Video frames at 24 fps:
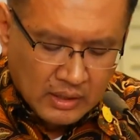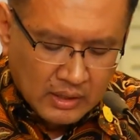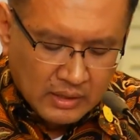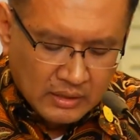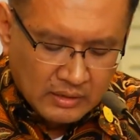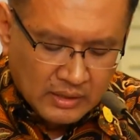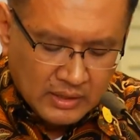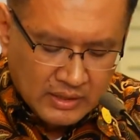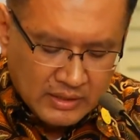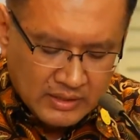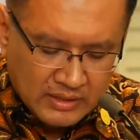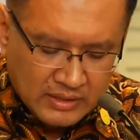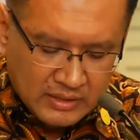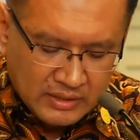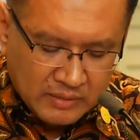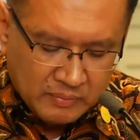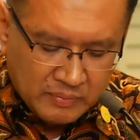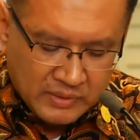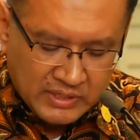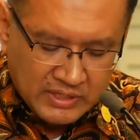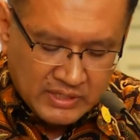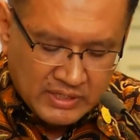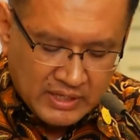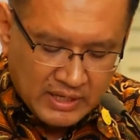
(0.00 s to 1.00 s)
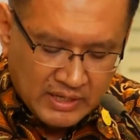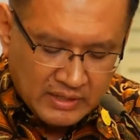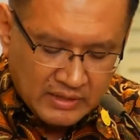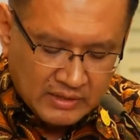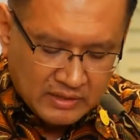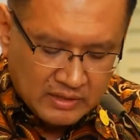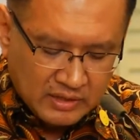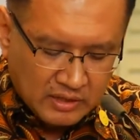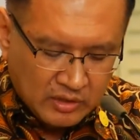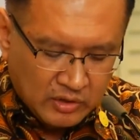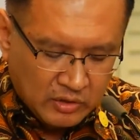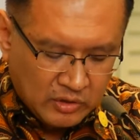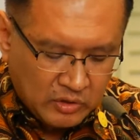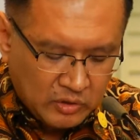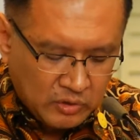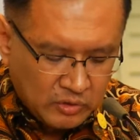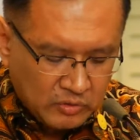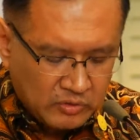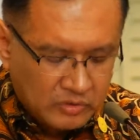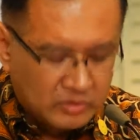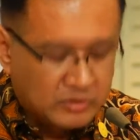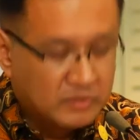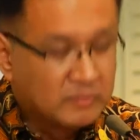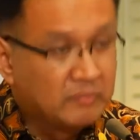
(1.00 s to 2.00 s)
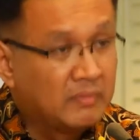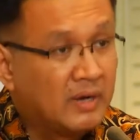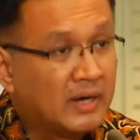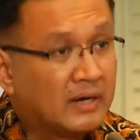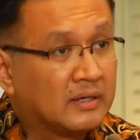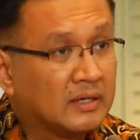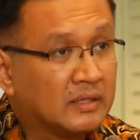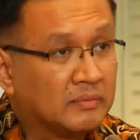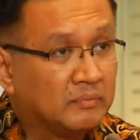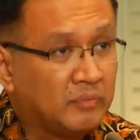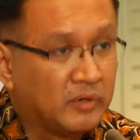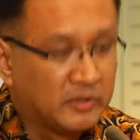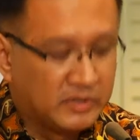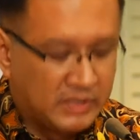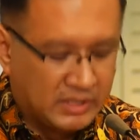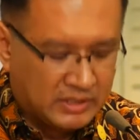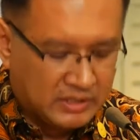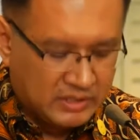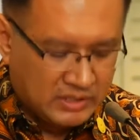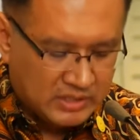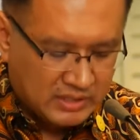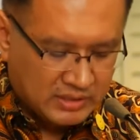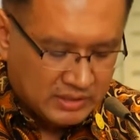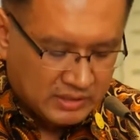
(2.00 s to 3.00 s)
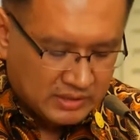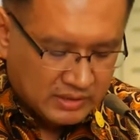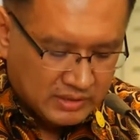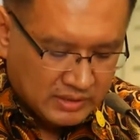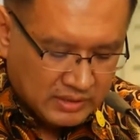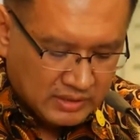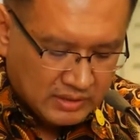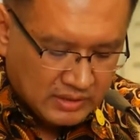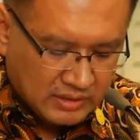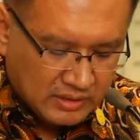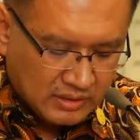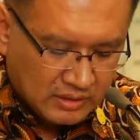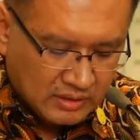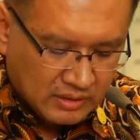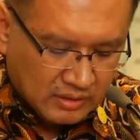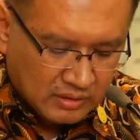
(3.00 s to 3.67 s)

This represents a huge market potentials